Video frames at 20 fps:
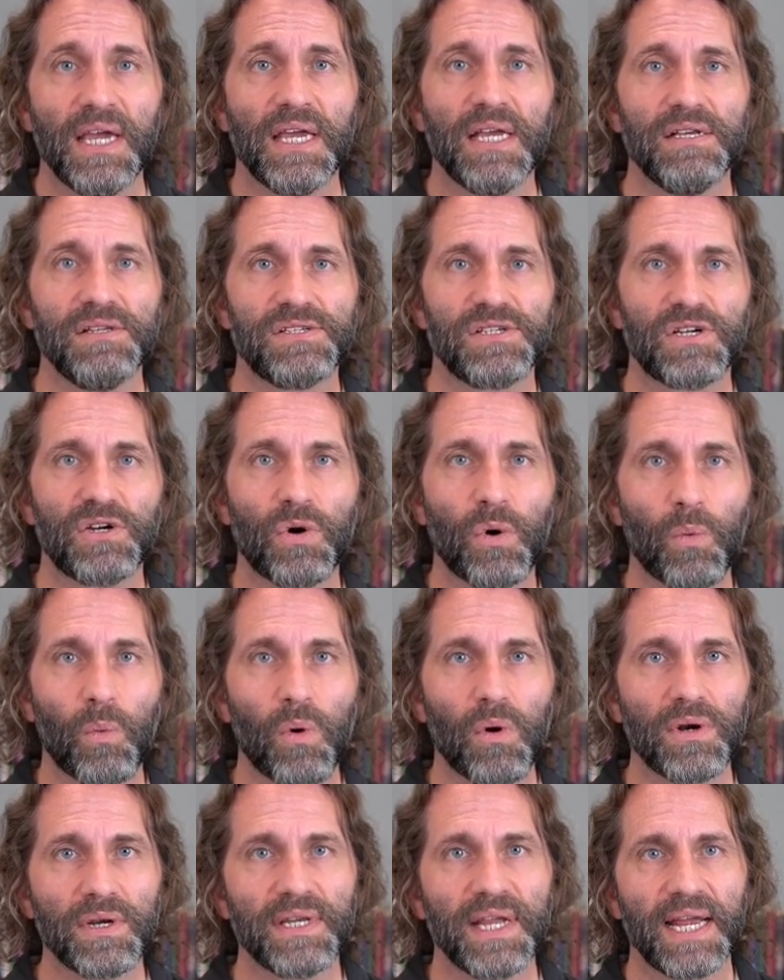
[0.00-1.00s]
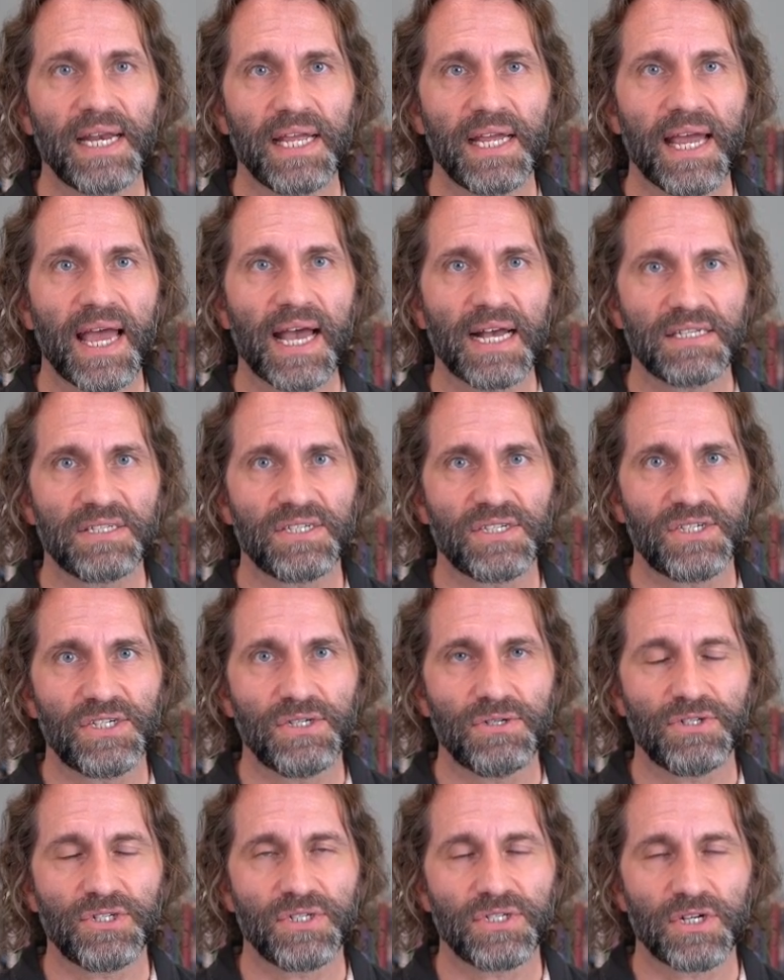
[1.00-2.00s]
is coordinating
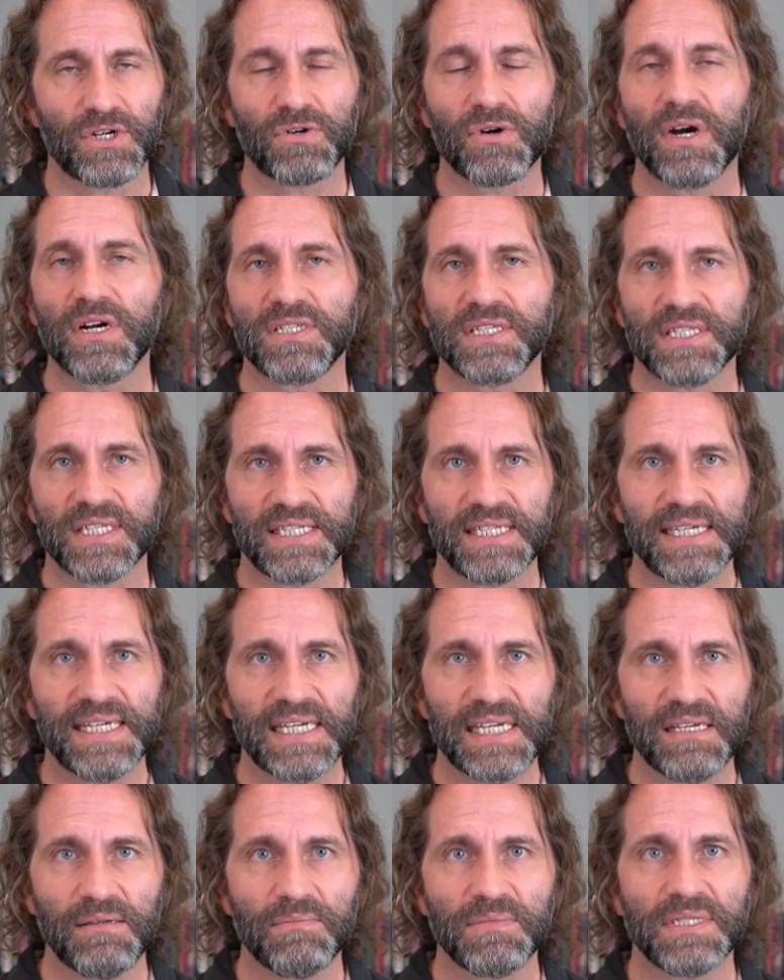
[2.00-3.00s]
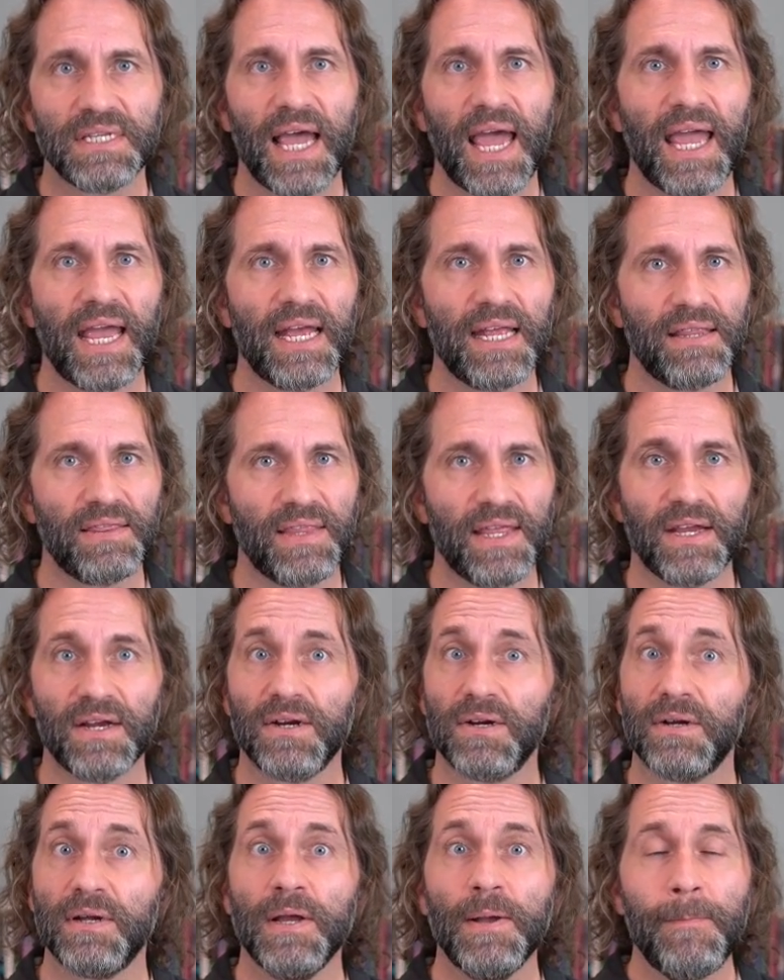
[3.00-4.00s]
execution across the teams and
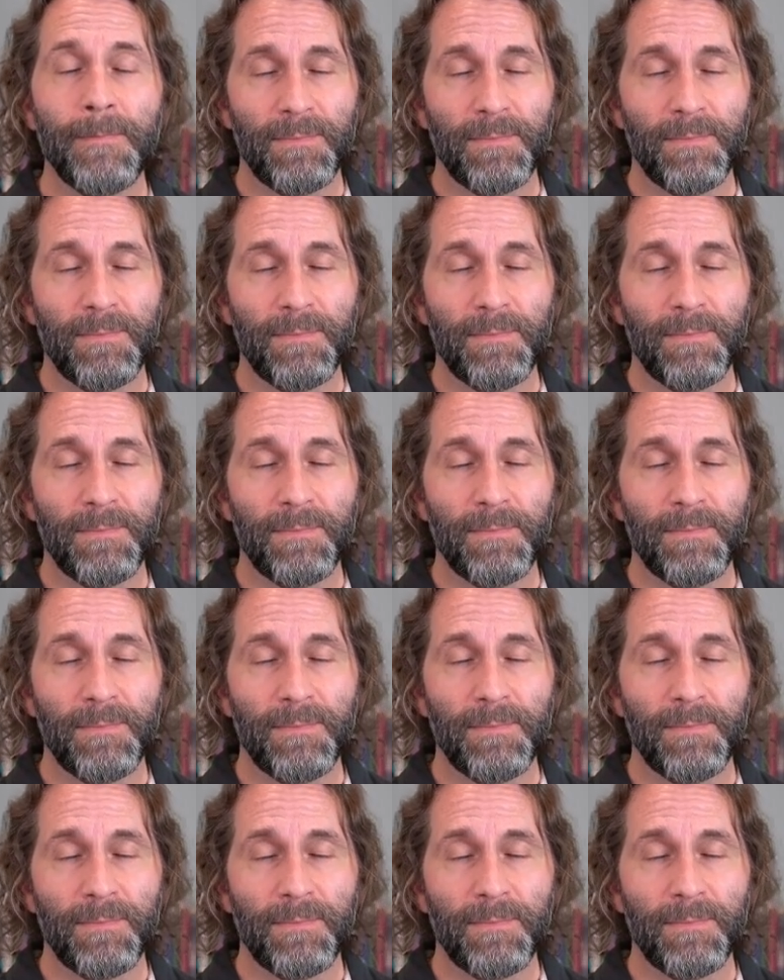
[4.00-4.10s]
their